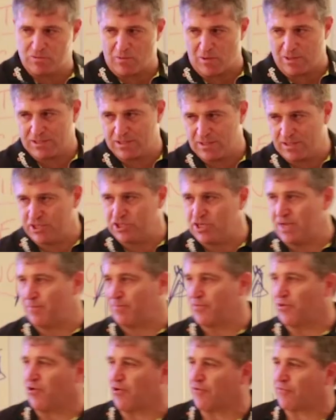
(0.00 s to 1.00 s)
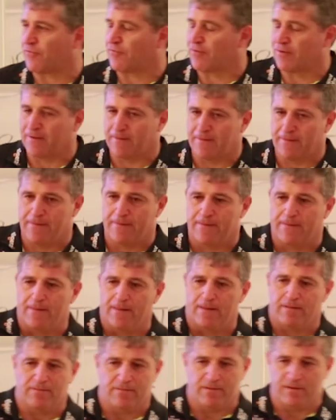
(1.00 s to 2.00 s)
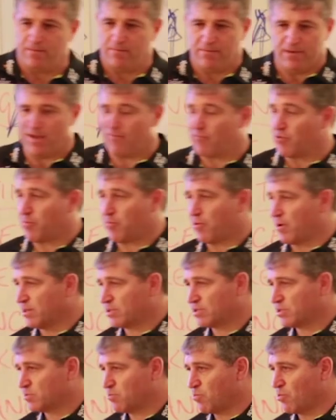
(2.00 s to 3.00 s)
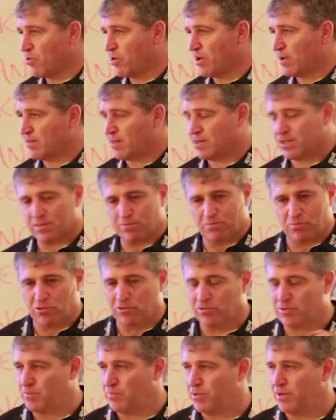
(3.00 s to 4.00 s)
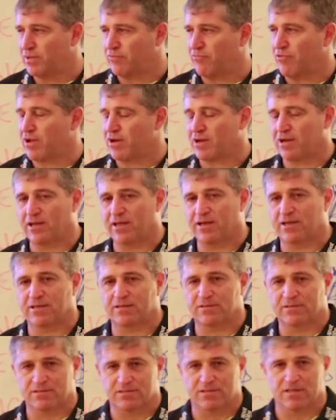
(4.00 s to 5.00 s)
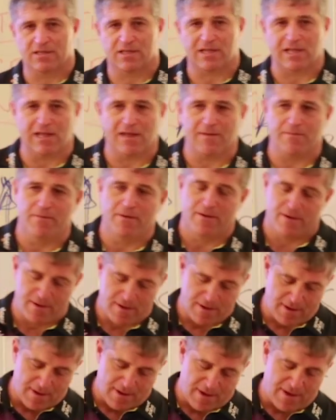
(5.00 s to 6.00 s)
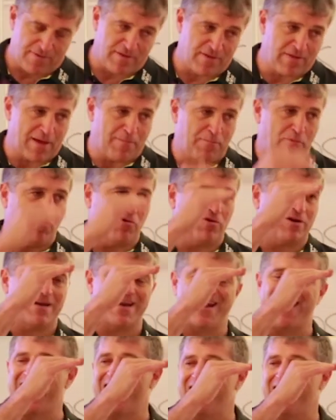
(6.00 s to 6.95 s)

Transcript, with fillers: sponsor that jumped off, never approached us why. They just pulled the pin, wrote a letter to the club, and then they put in an